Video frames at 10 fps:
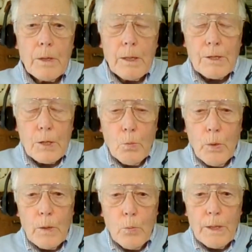It's a
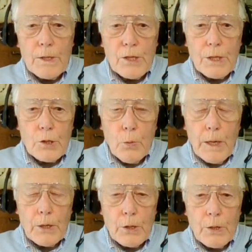win-win
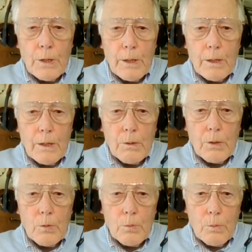situation.
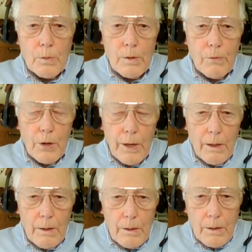You've got
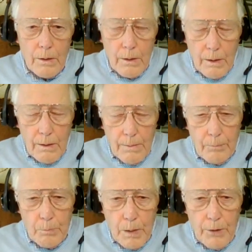
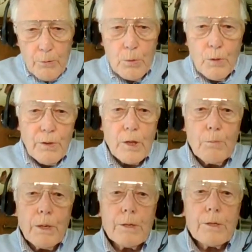by removing the
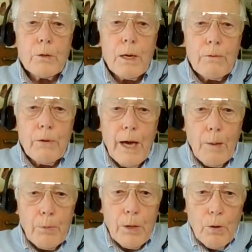bit, you have a
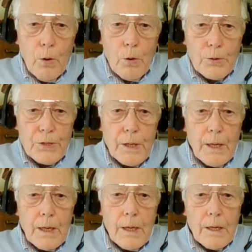happier horse,
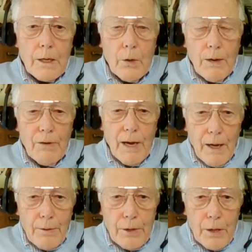you have a
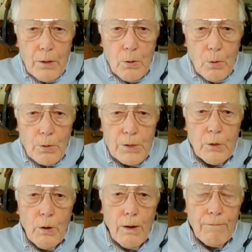healthier horse,
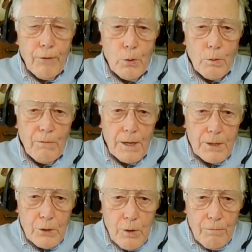you have fewer
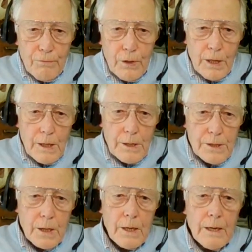veterinary
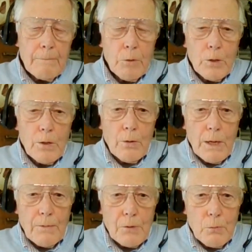fees, you don't
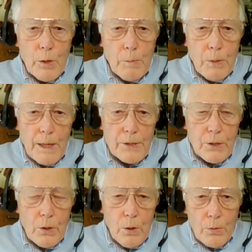have to replace
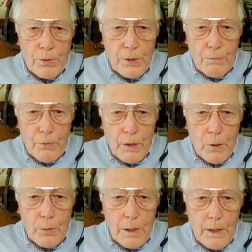your horse so
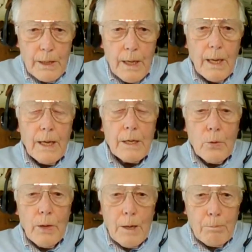frequently,
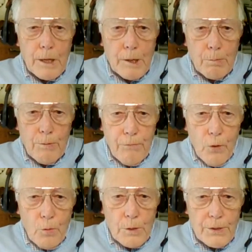you get better
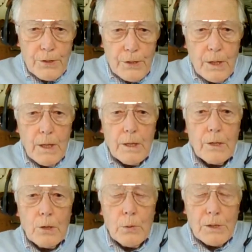performance.
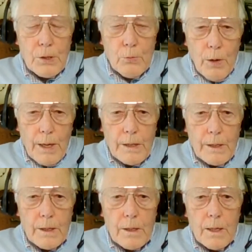You as a
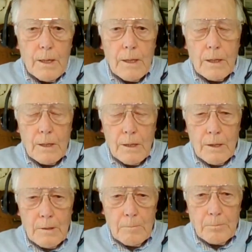rider
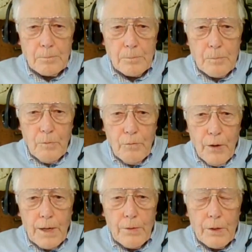
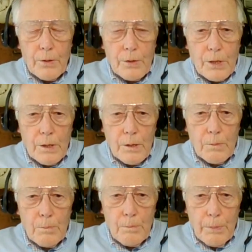find that
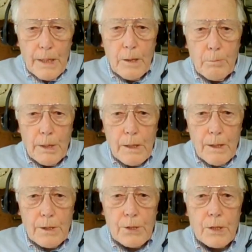being
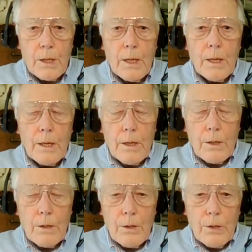bitless,
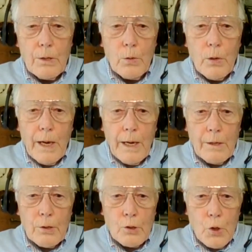you
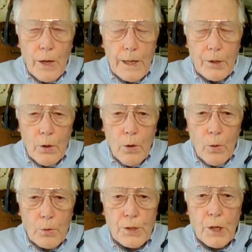can train your
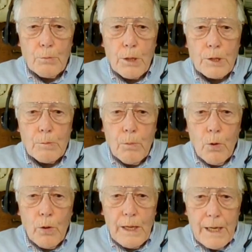horse so much
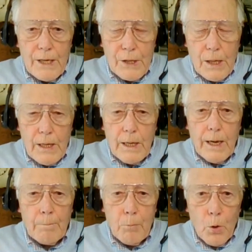more easily
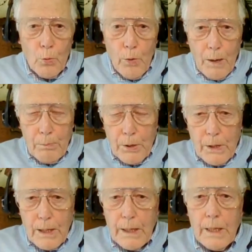and more
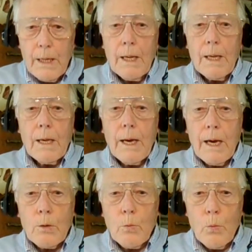rapidly
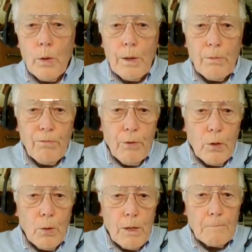and with
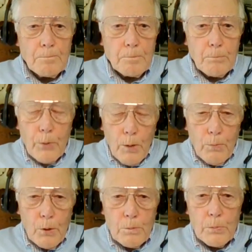fewer
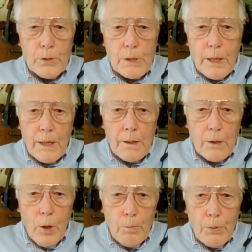problems and
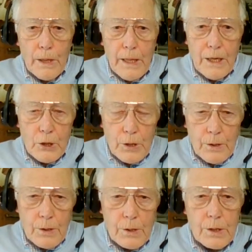
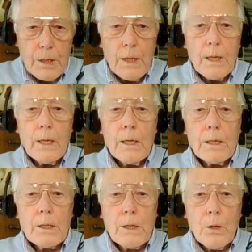complications.
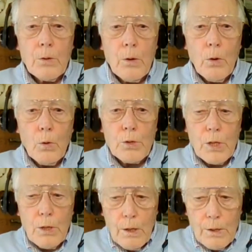So the horse
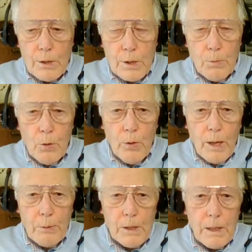learns more
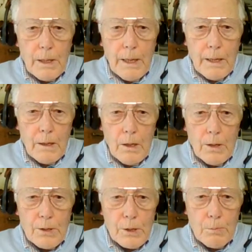rapidly and
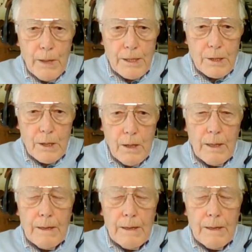learns better.